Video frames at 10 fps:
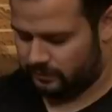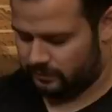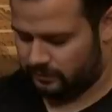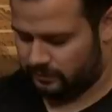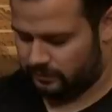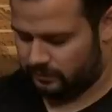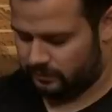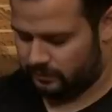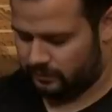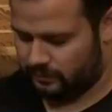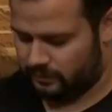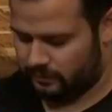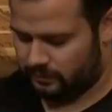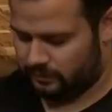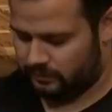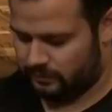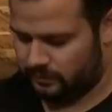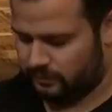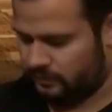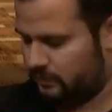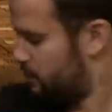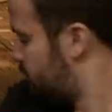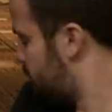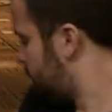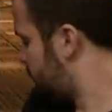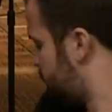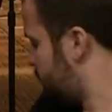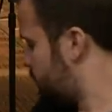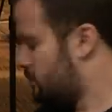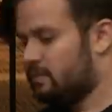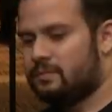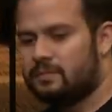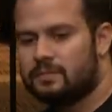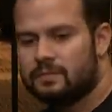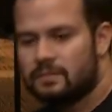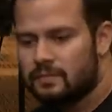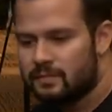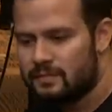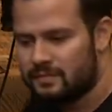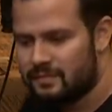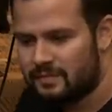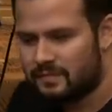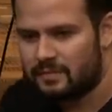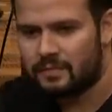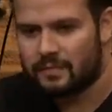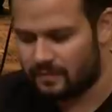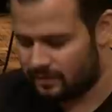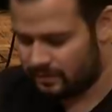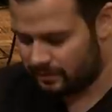(silent)